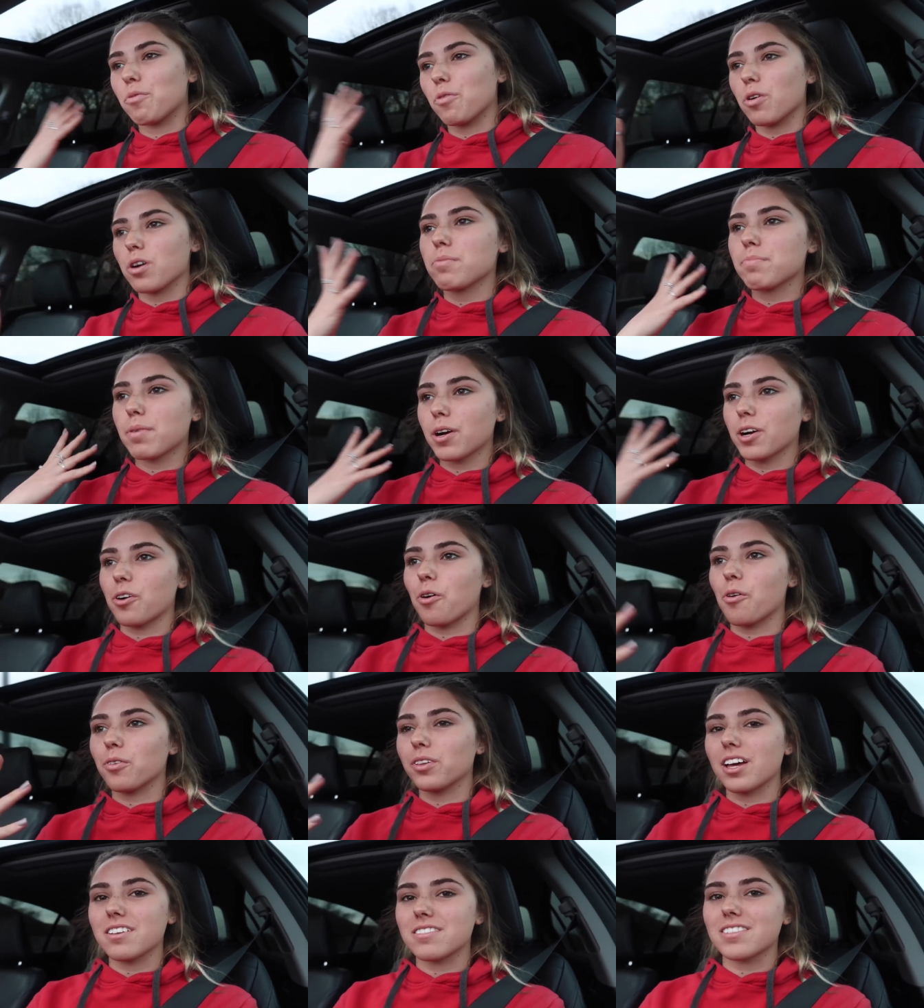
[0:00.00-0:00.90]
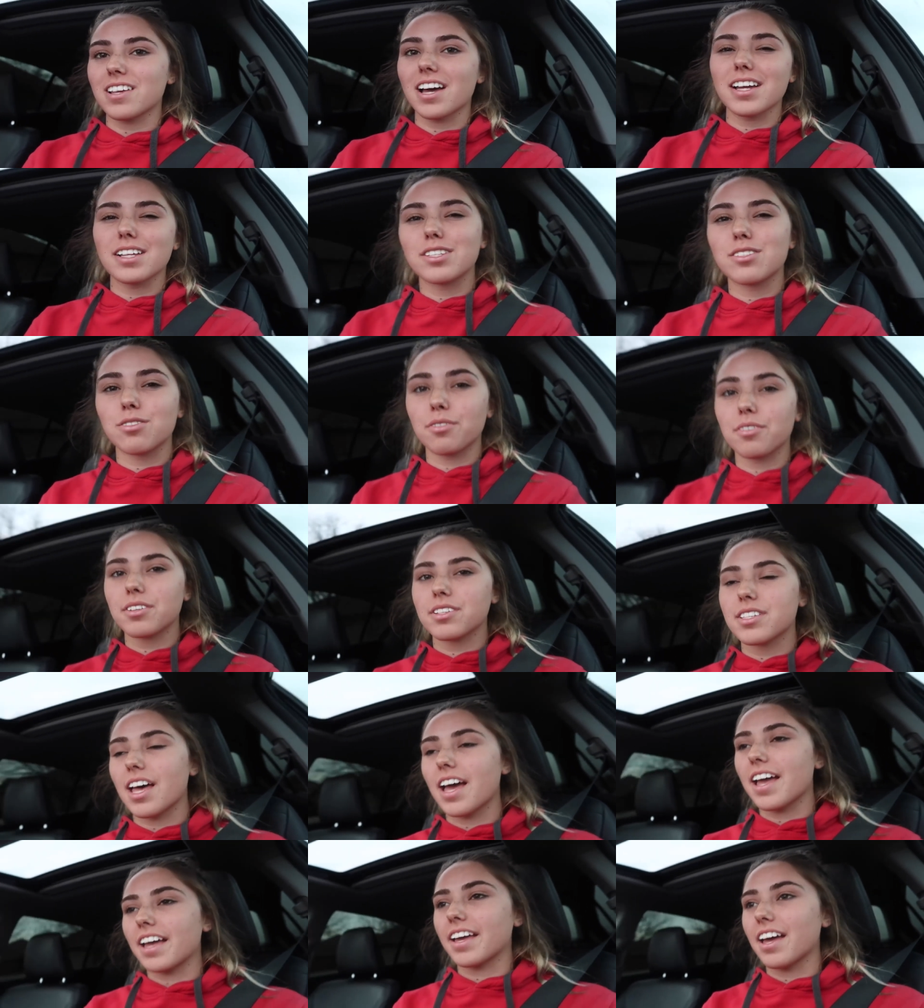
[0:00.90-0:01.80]
warm but cold outside, so it
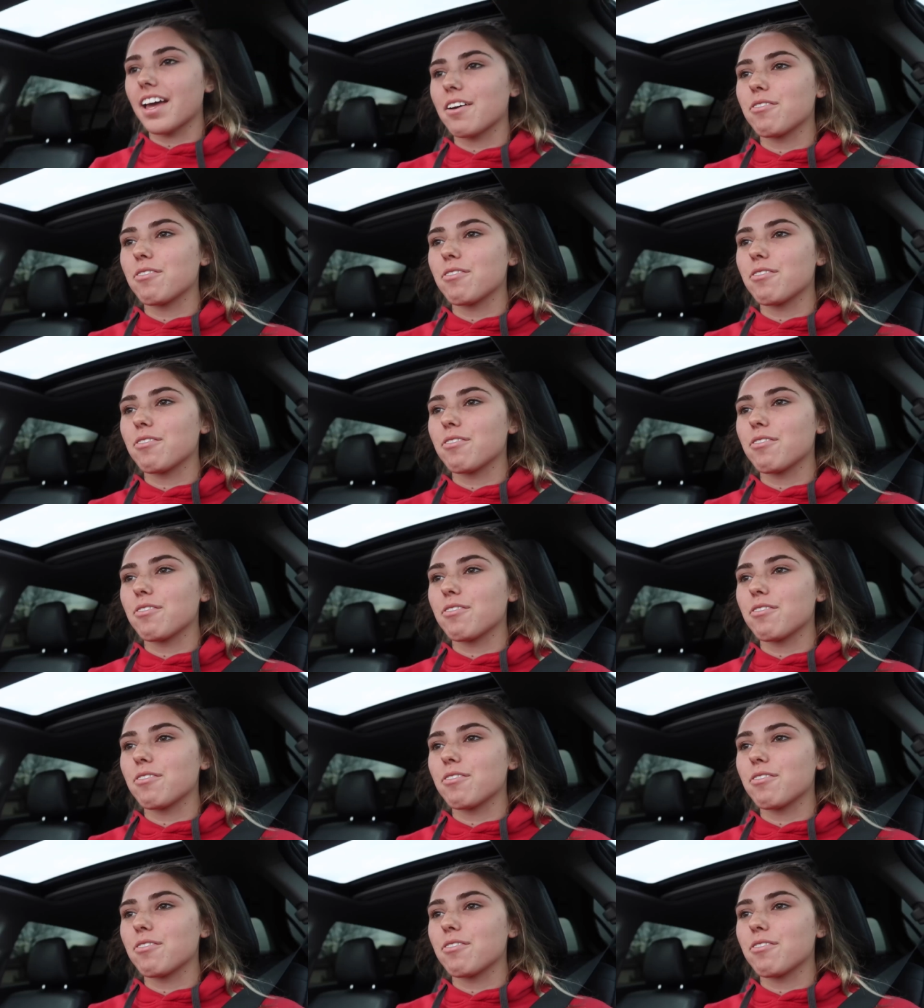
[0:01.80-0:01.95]
was like,